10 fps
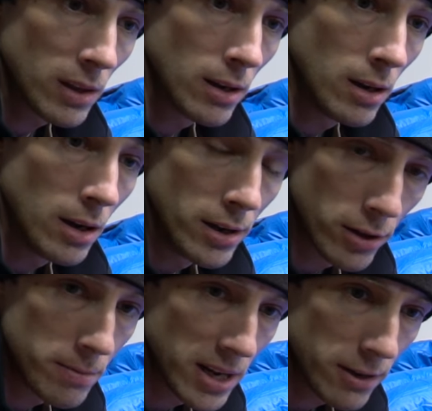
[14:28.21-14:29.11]
uh,
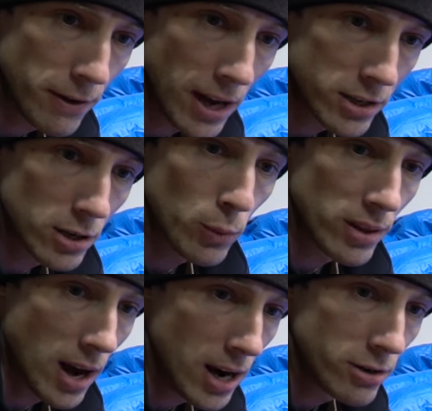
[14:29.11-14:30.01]
another manufacturer with
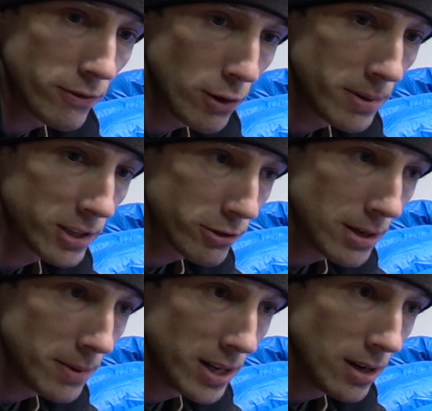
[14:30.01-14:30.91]
a hydrophobic
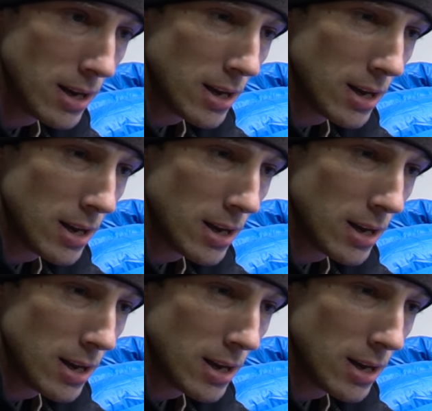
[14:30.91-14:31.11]
treatment,